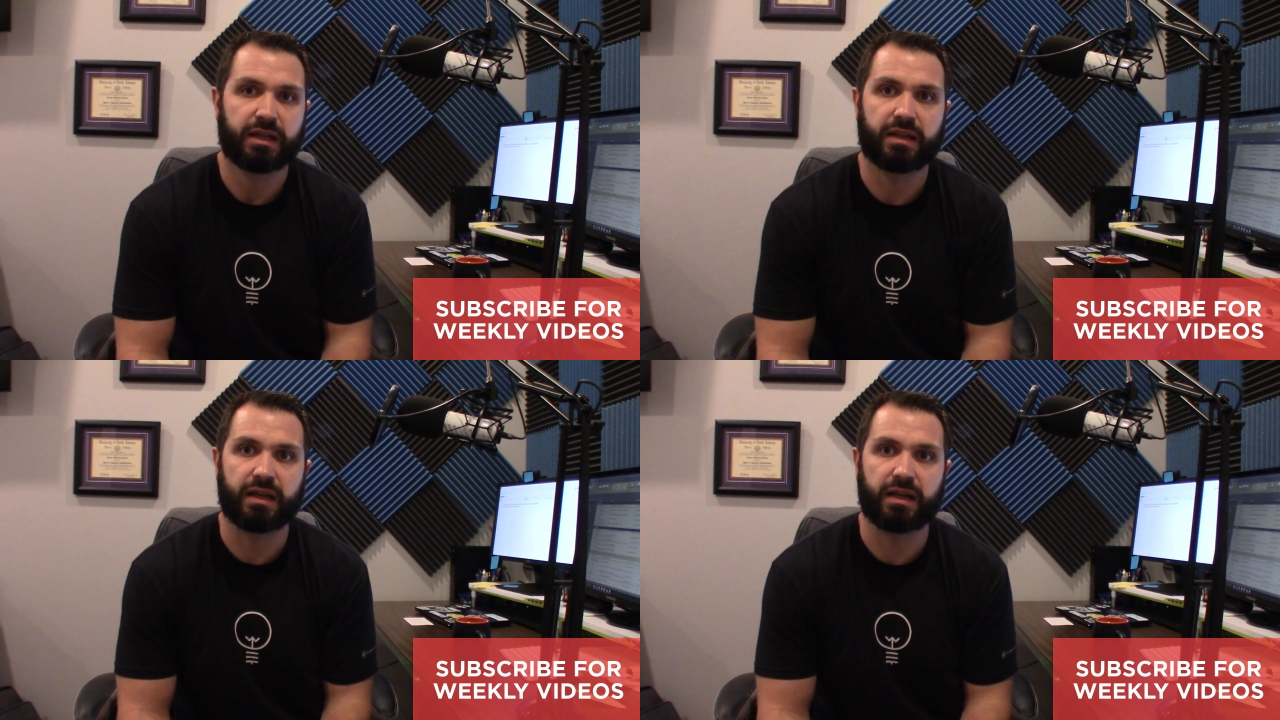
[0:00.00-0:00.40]

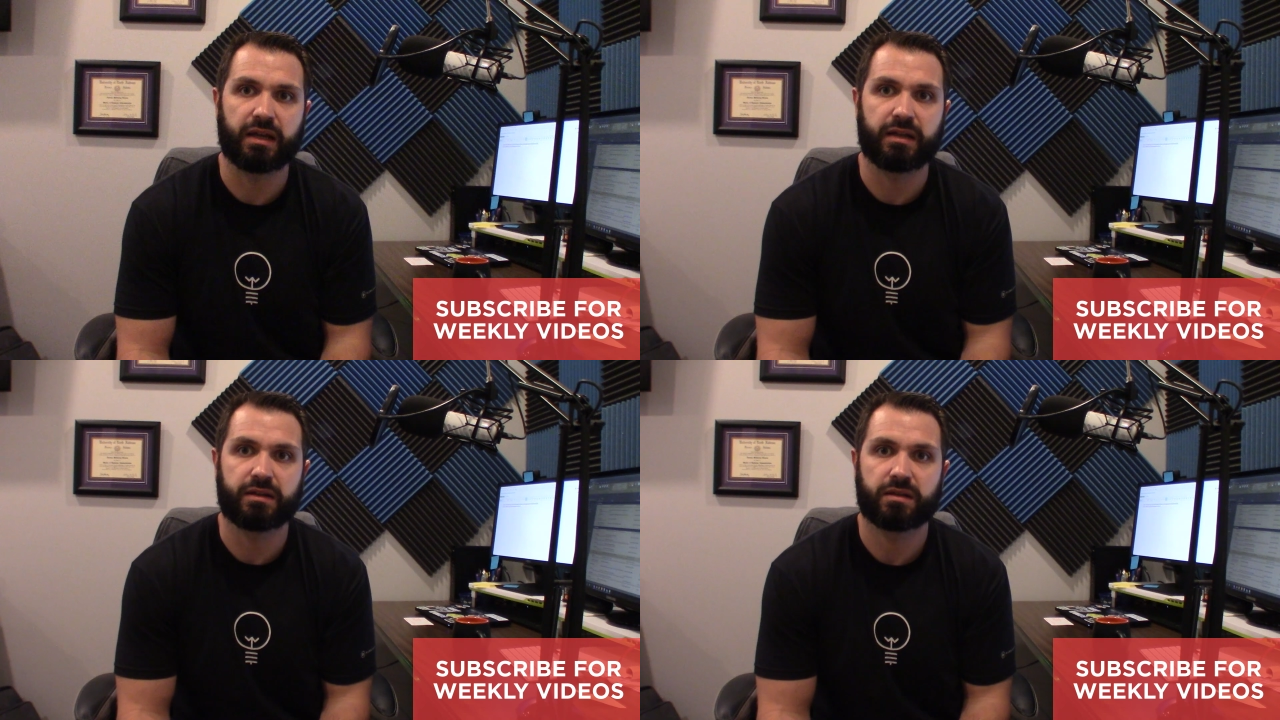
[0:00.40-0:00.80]

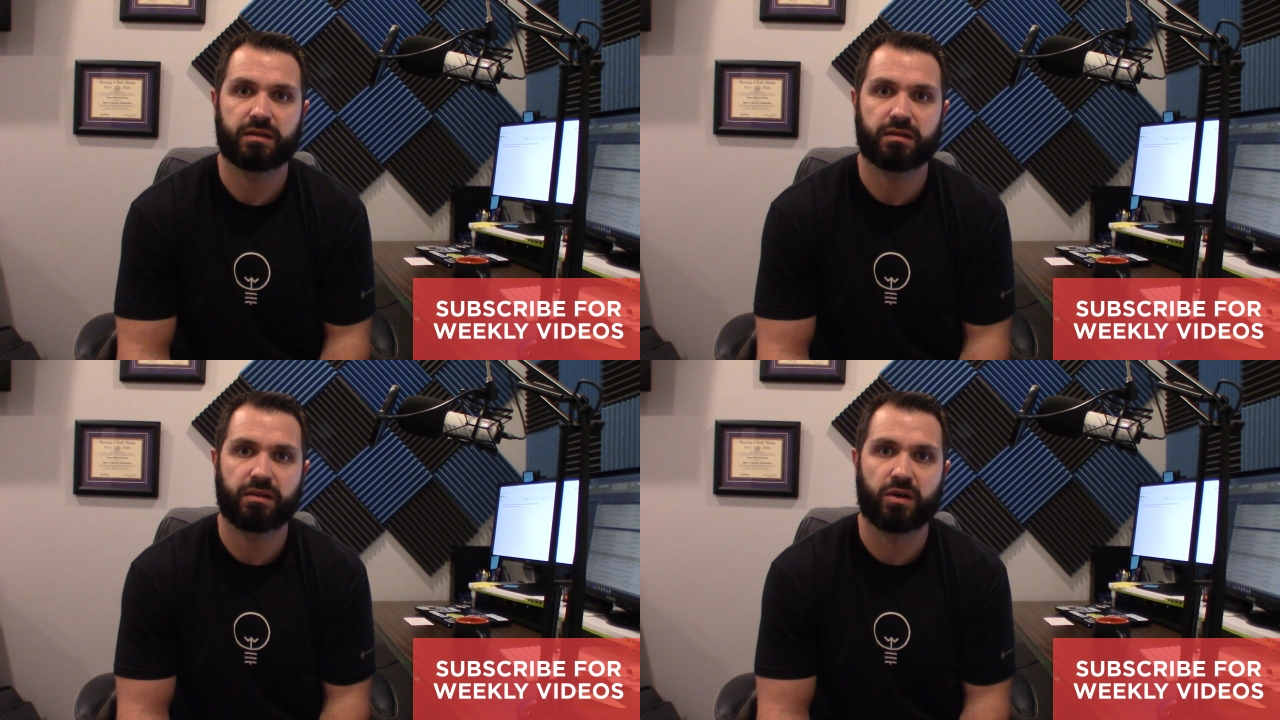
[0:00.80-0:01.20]
then
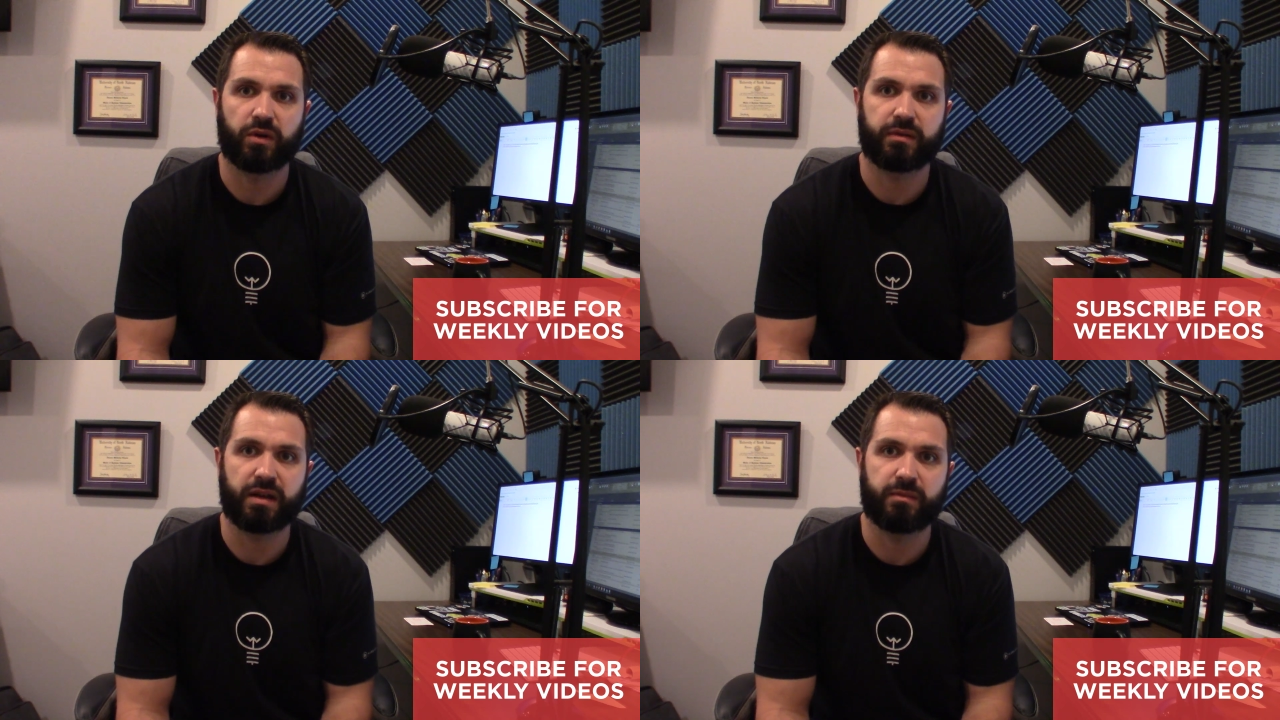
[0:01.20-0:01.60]
you know,
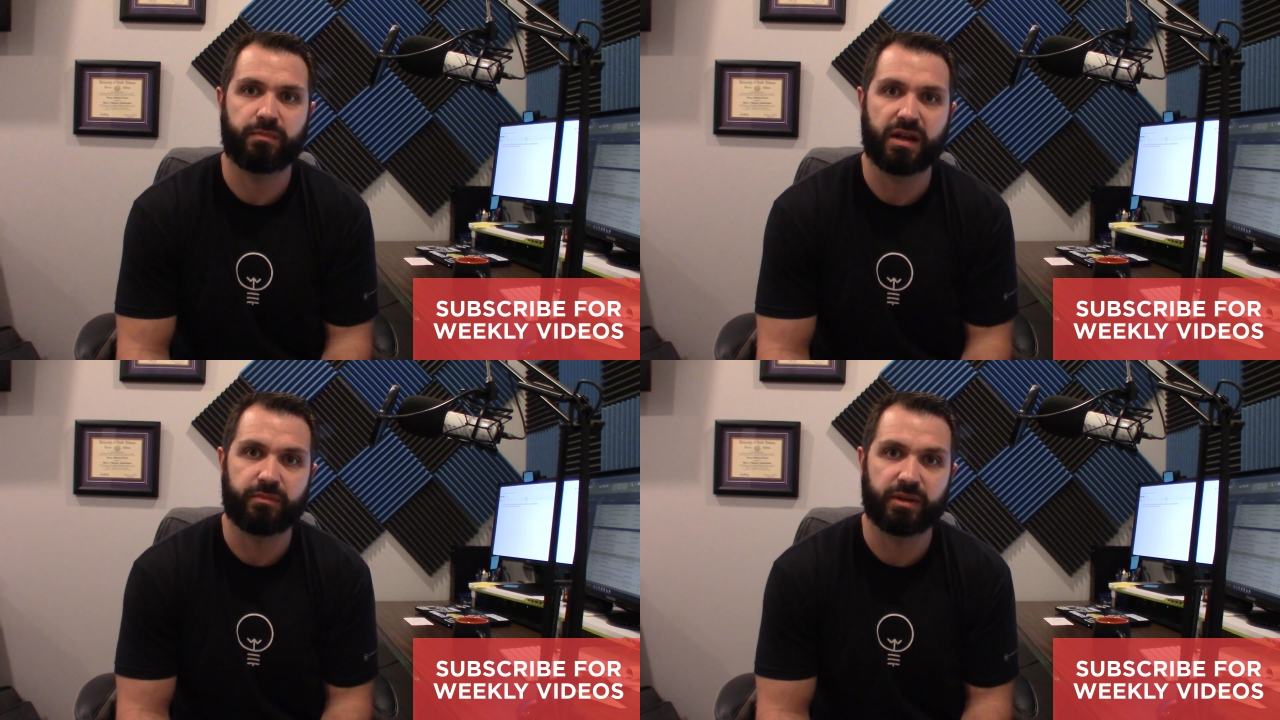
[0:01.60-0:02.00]
it,
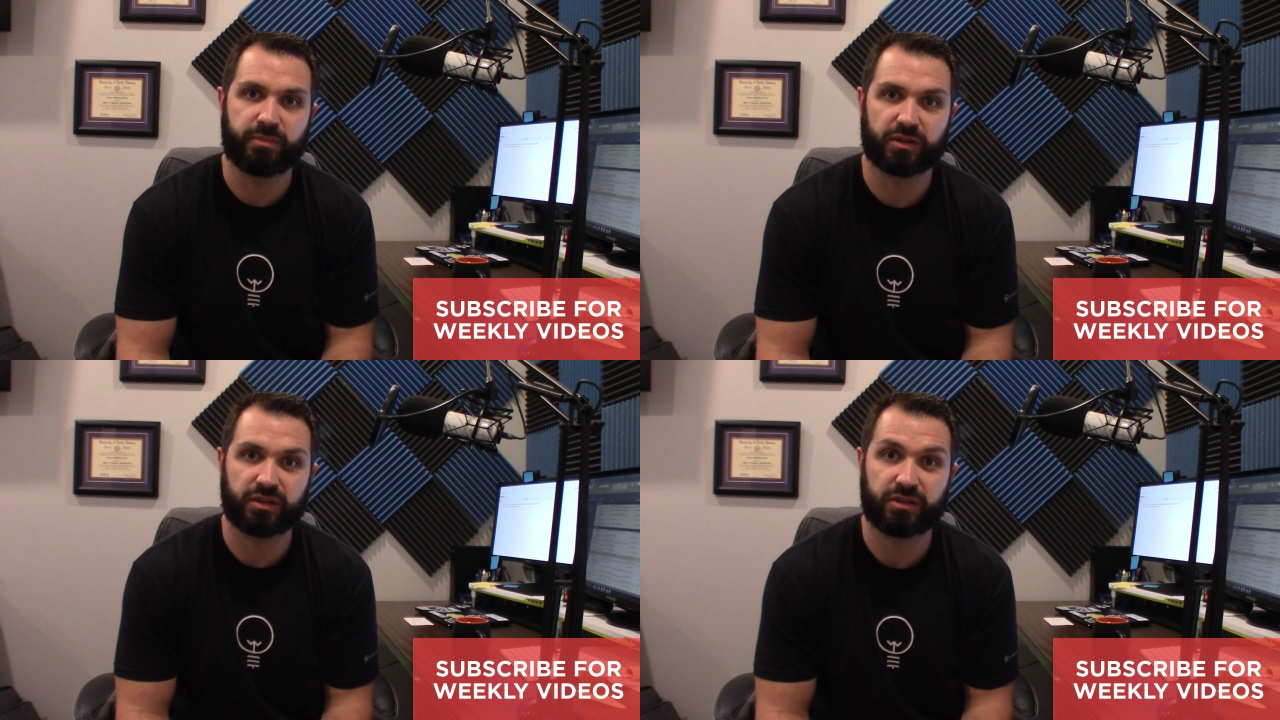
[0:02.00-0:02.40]
would it, be
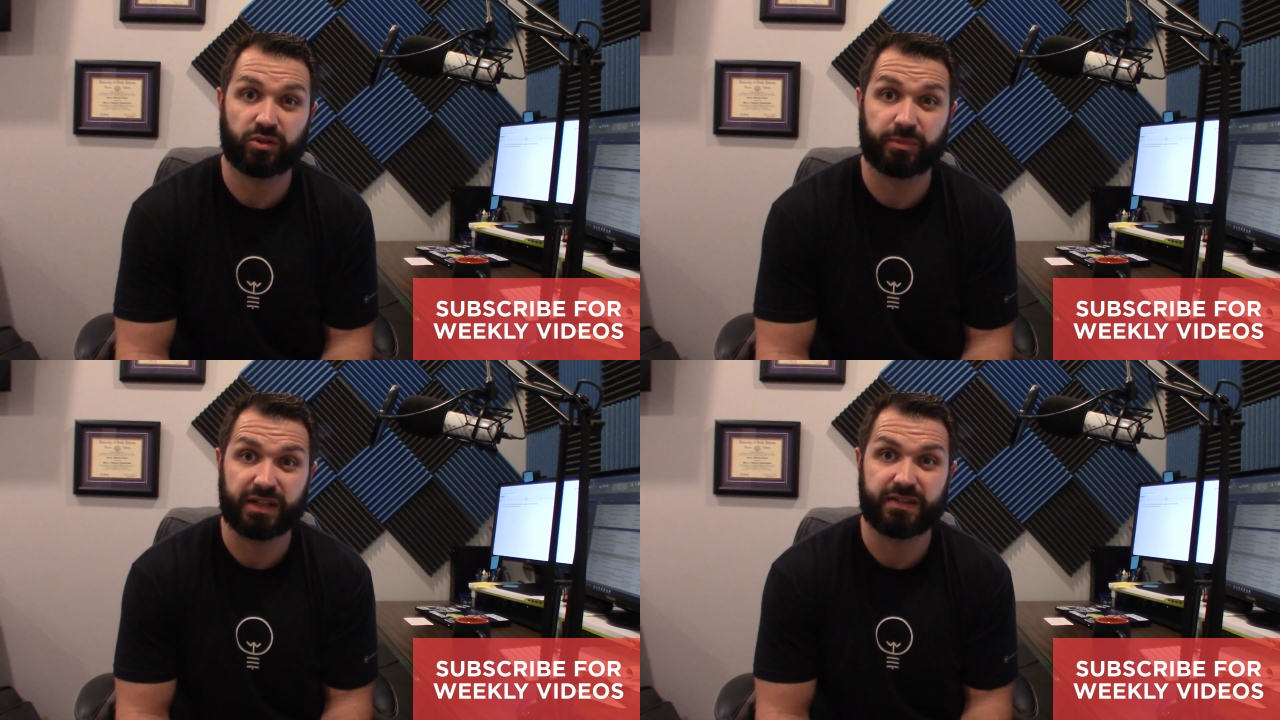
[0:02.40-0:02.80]
a
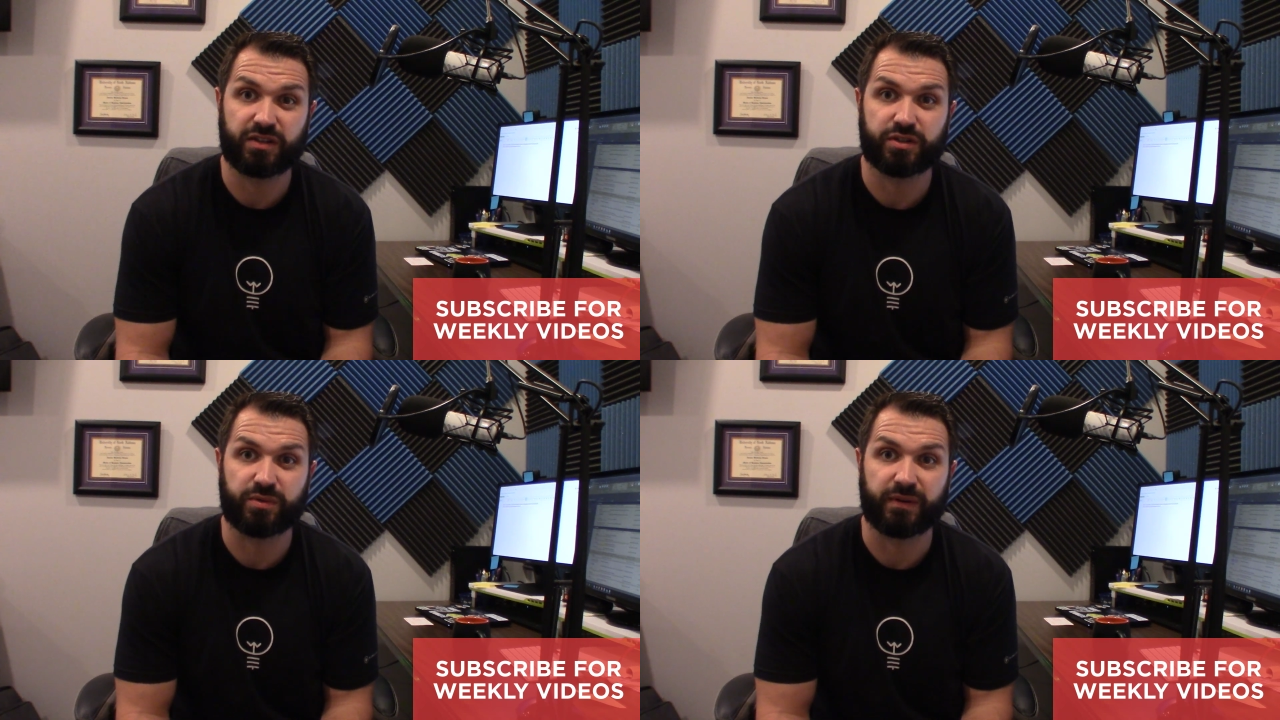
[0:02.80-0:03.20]
little bit
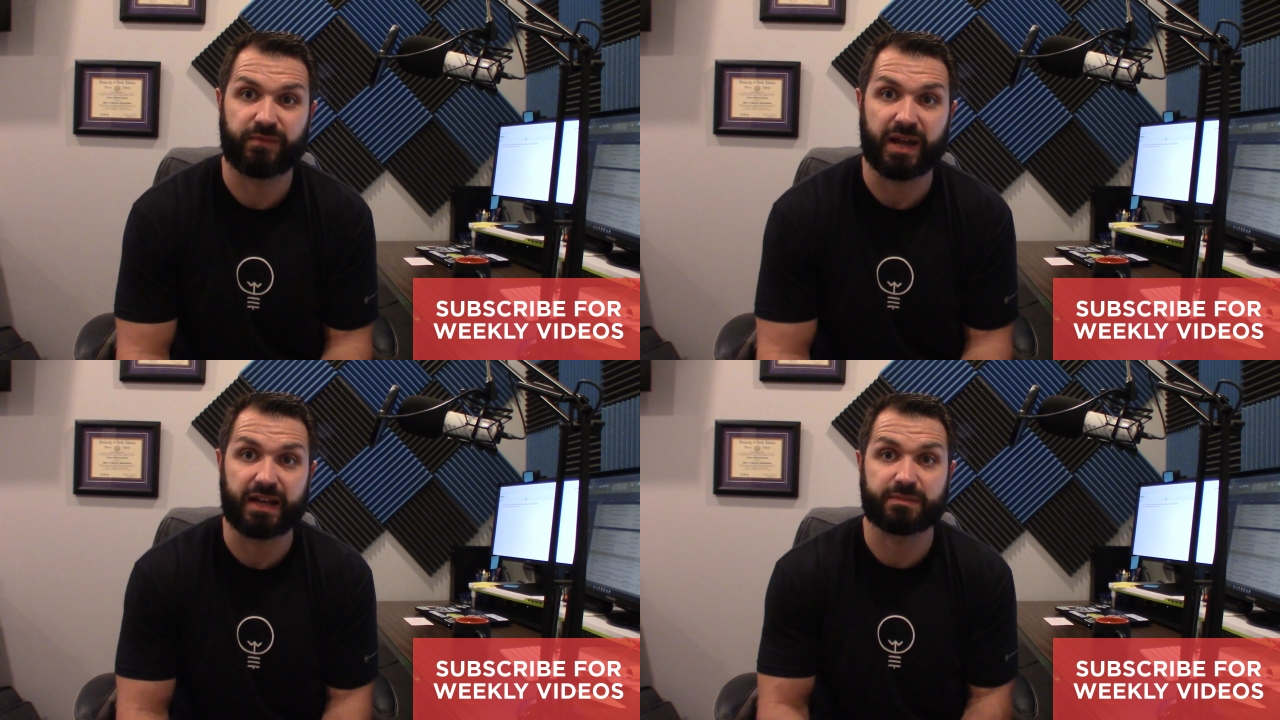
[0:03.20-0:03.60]
easier to
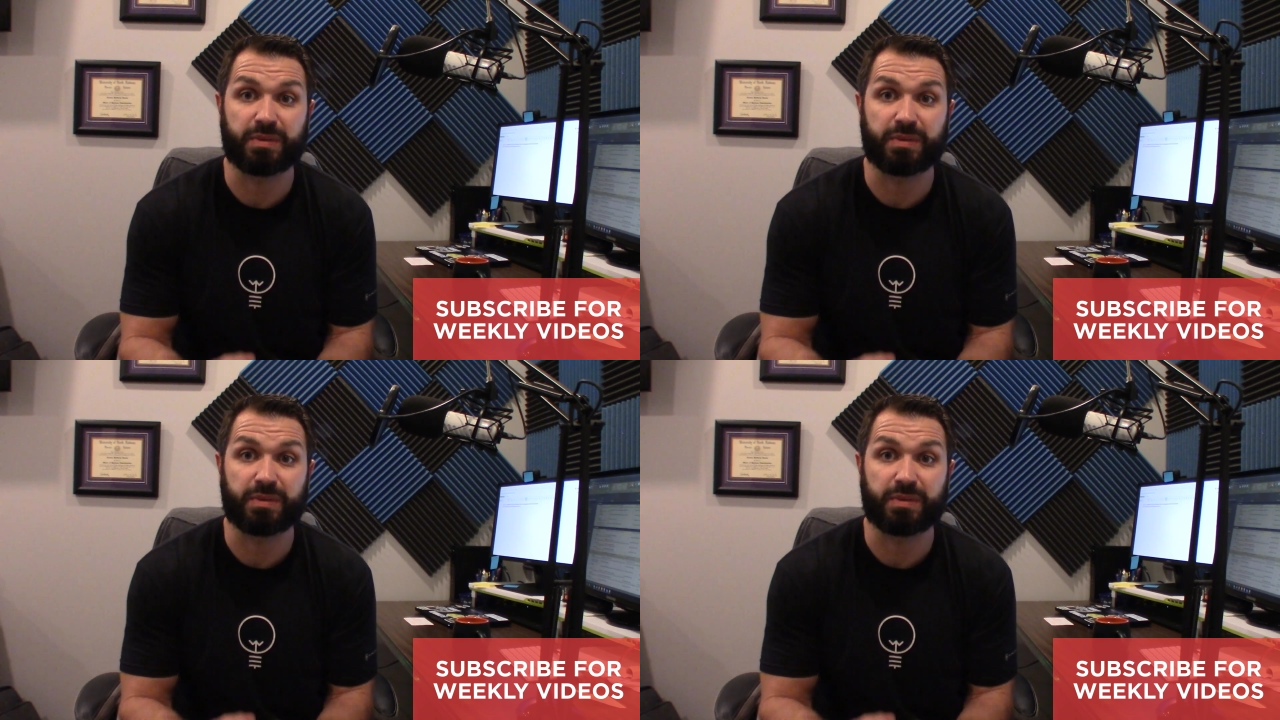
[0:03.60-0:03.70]
invest.